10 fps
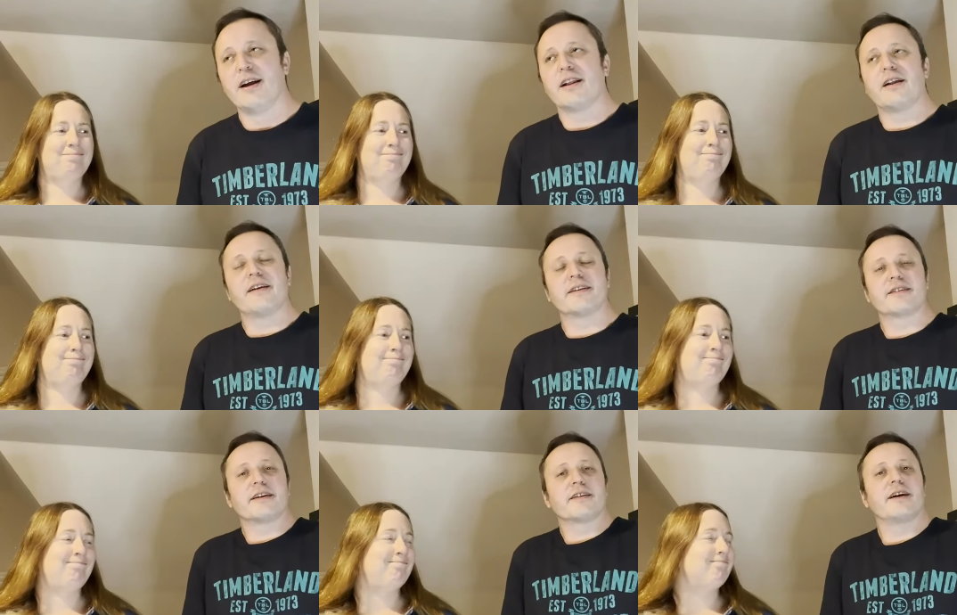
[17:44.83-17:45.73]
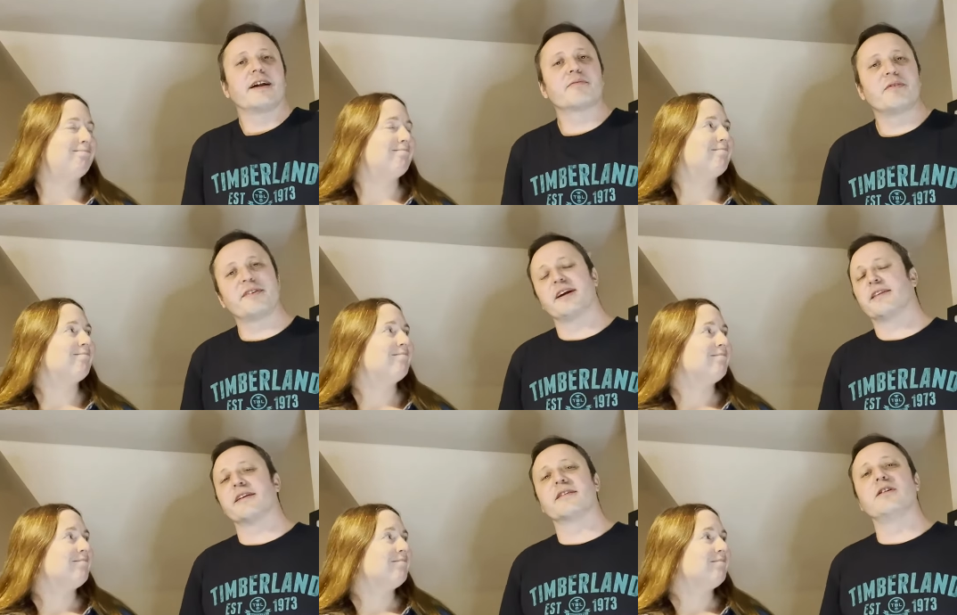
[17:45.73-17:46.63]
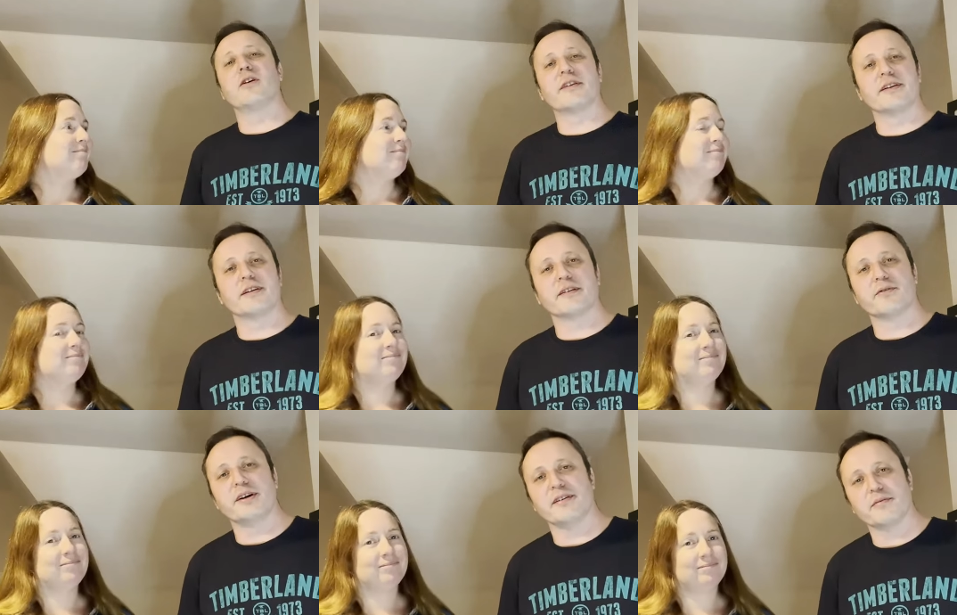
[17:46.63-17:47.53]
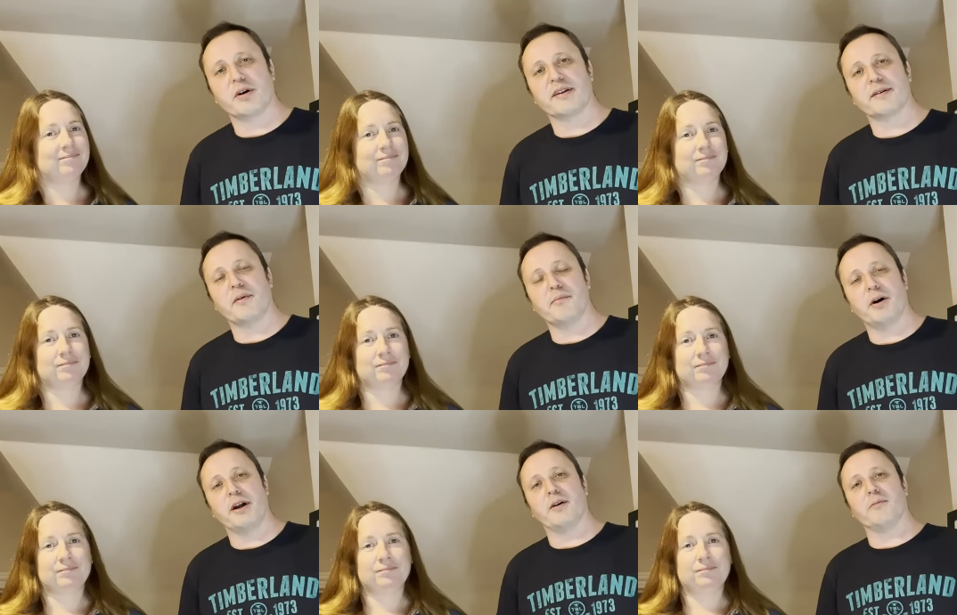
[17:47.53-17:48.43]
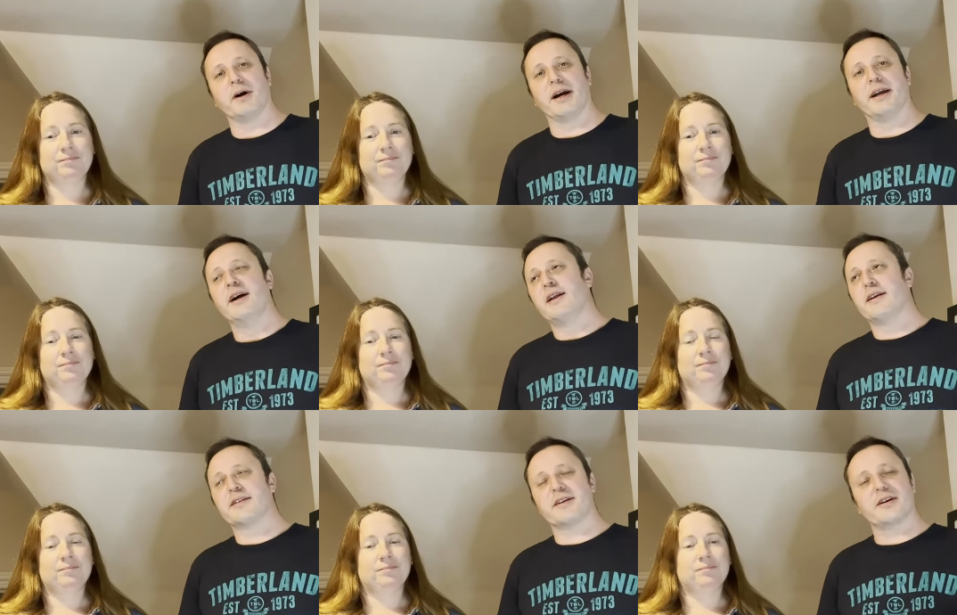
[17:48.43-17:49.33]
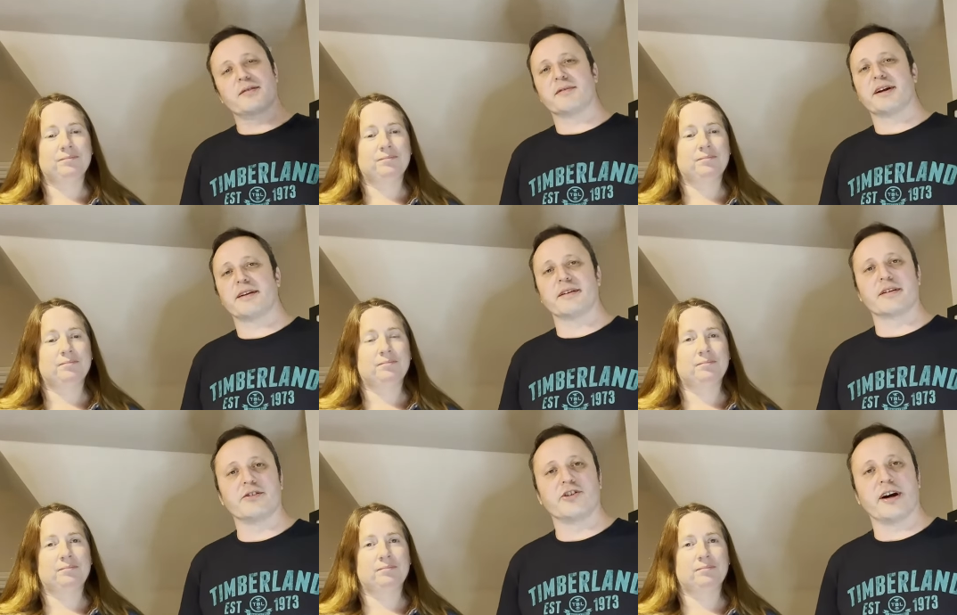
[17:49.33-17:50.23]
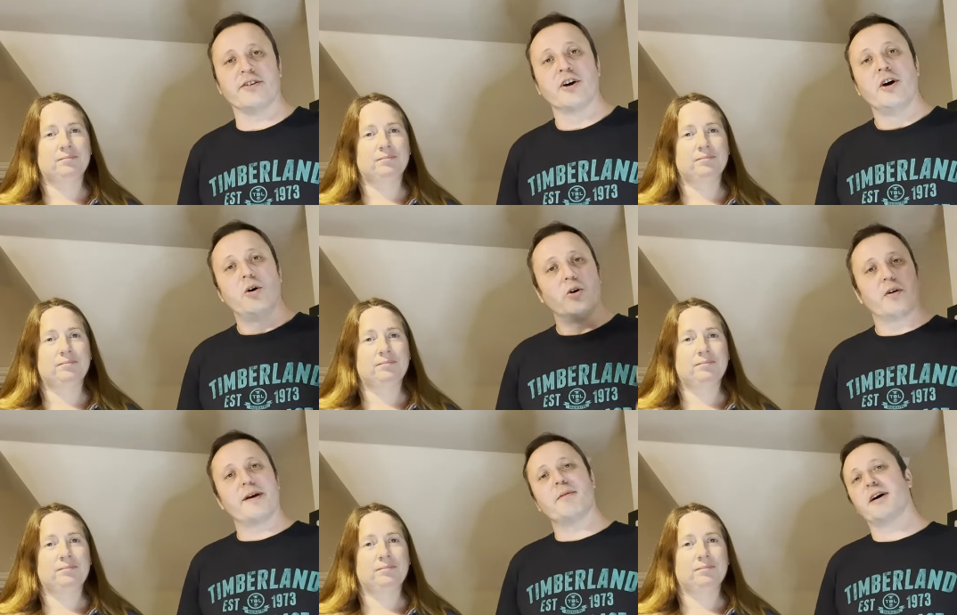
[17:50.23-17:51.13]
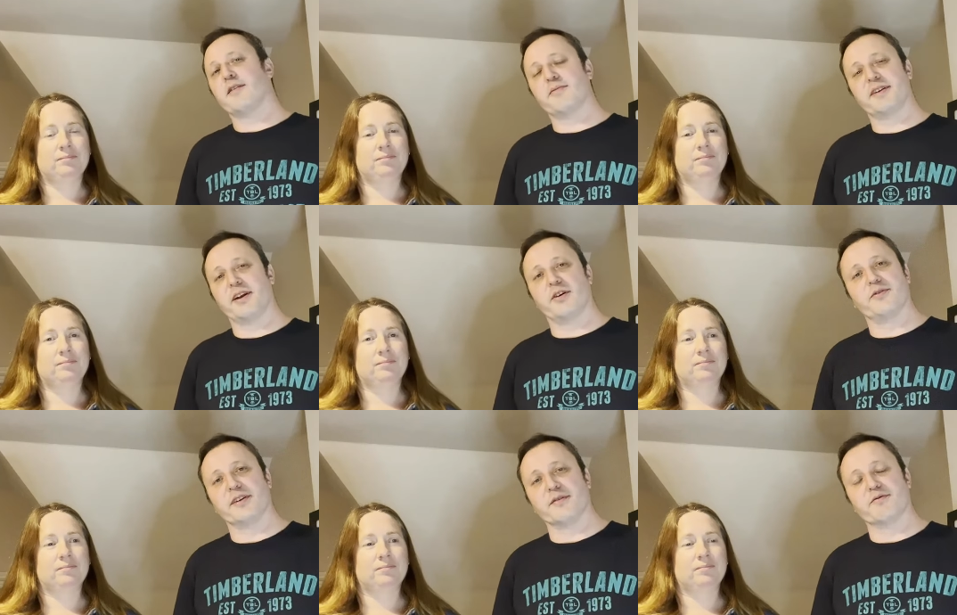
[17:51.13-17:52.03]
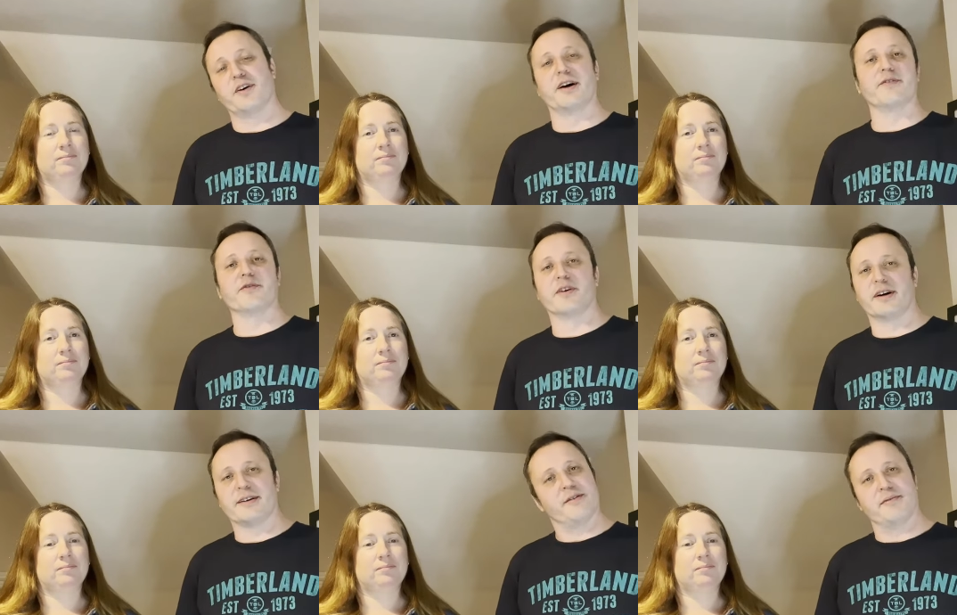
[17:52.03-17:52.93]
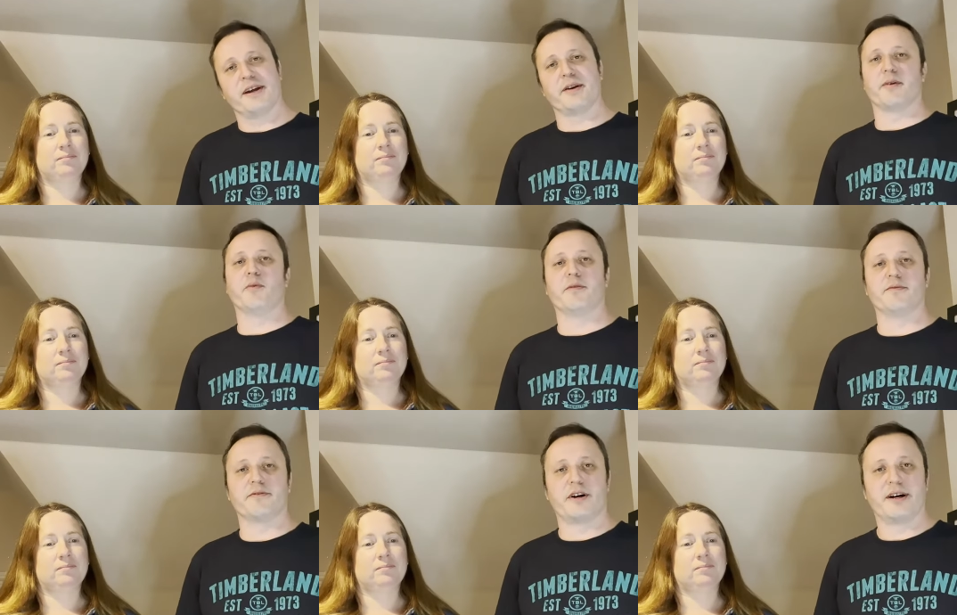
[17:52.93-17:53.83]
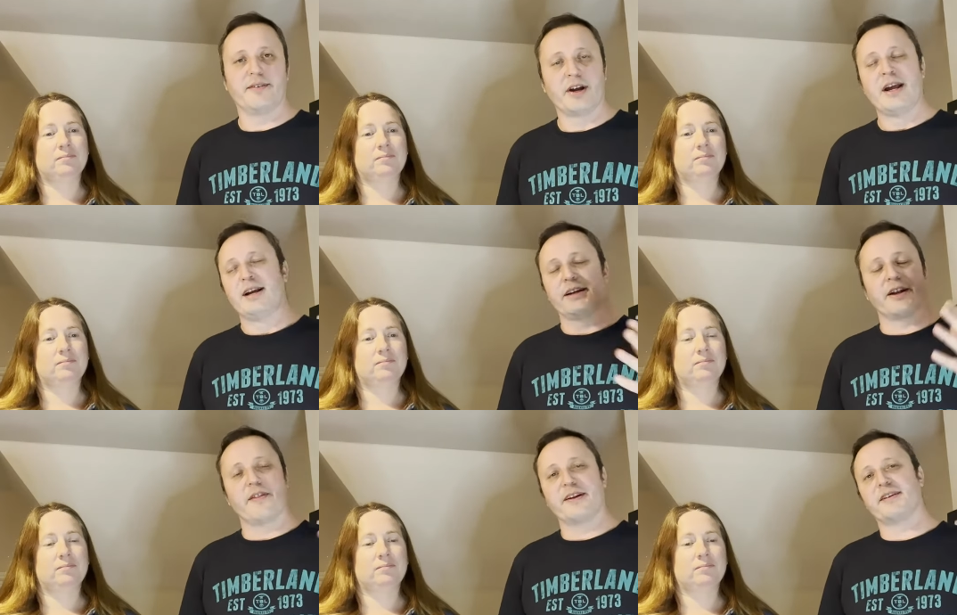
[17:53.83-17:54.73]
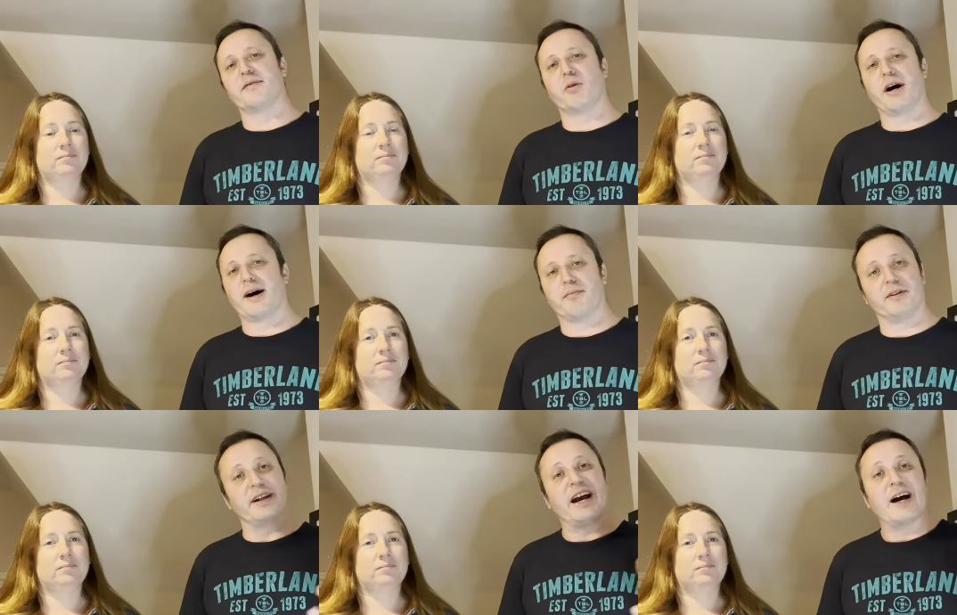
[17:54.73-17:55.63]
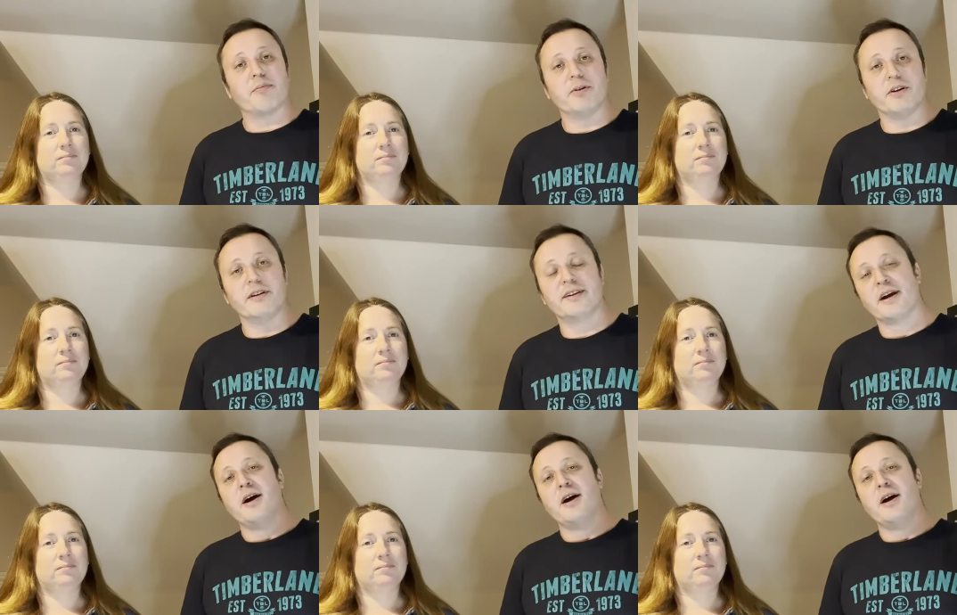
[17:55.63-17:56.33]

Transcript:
Speaker 1: like there's, there's, as we've said, there's lots and lots of reasons why someone might not pay. Their circumstances could change, or they might have sent offers on five different items. They don't want five. You know, this is what happens. It happens.